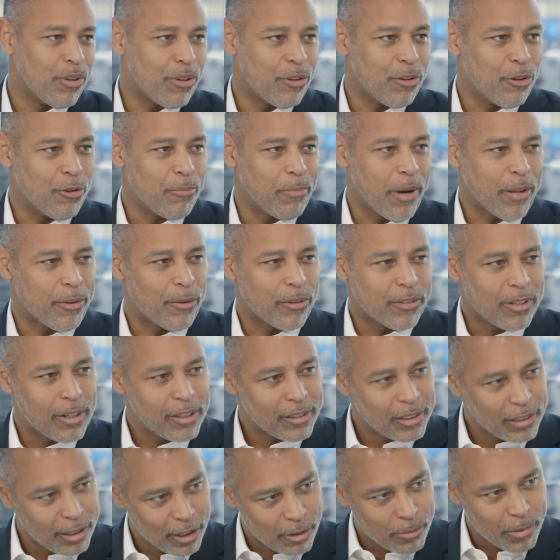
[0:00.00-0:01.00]
with you, Bethel?
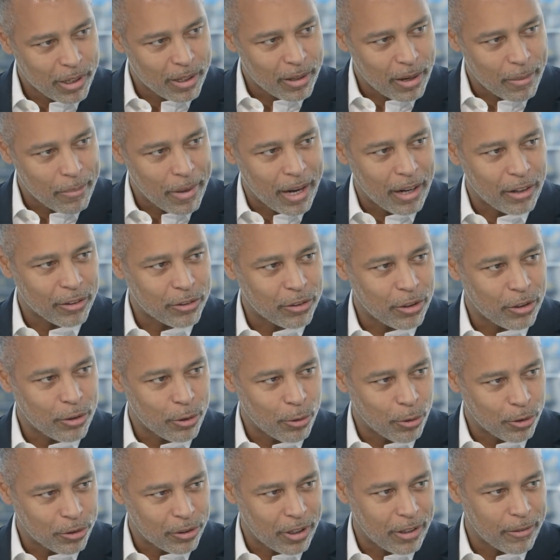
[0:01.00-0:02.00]
Tell us a little bit about
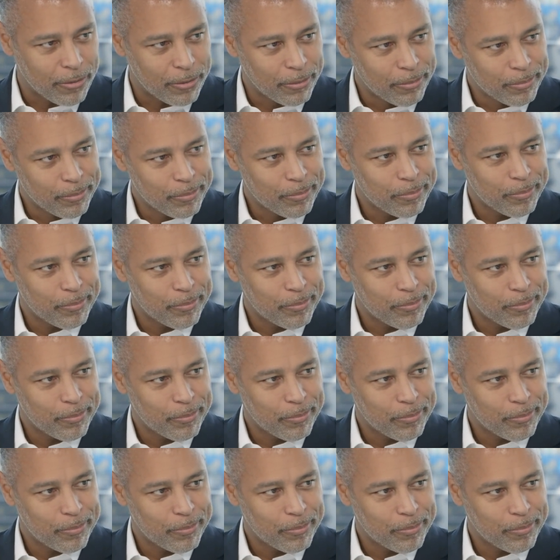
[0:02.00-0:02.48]
yourself.